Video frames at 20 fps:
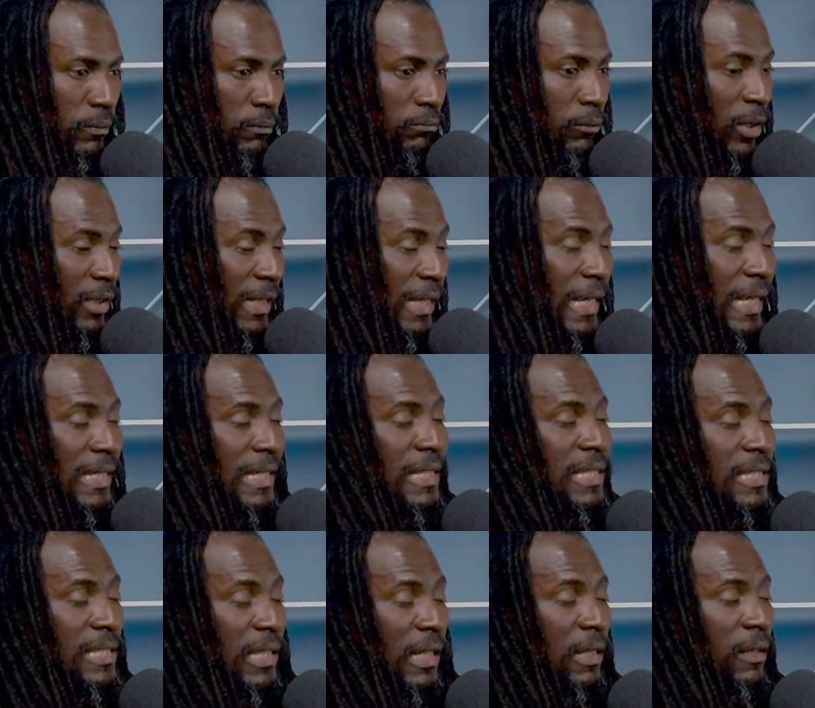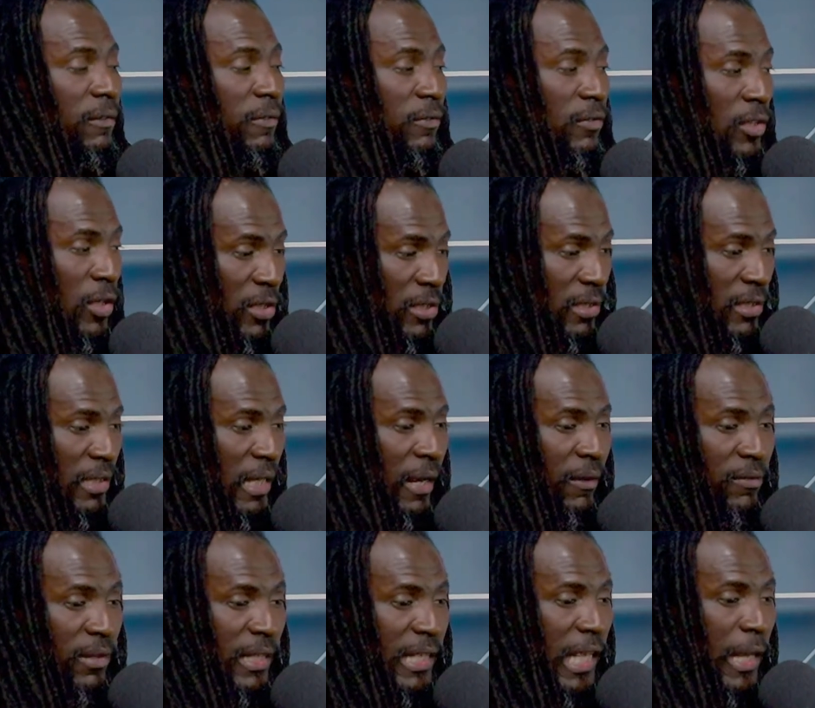But it itself doesn't
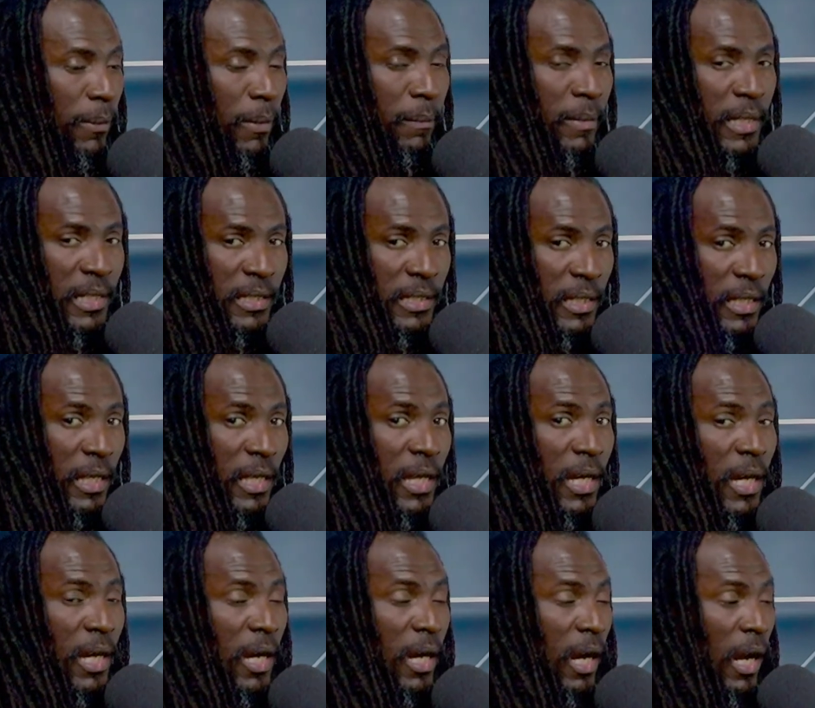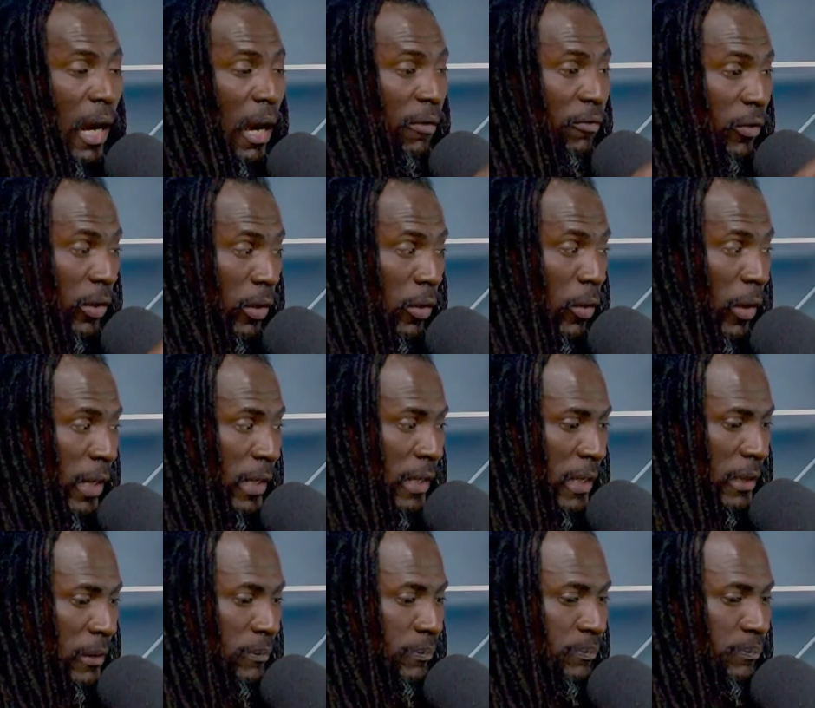have the capability of
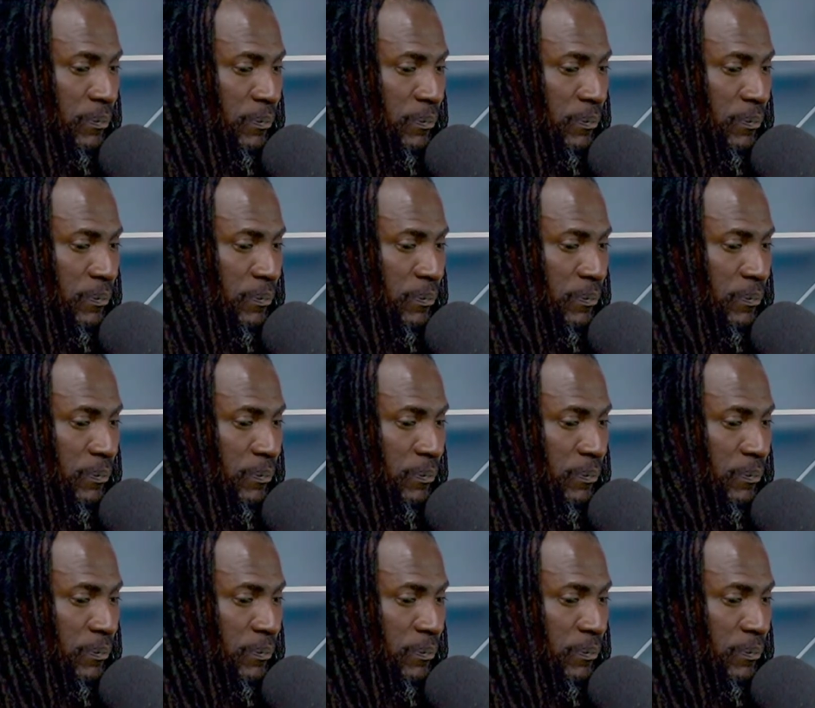recording.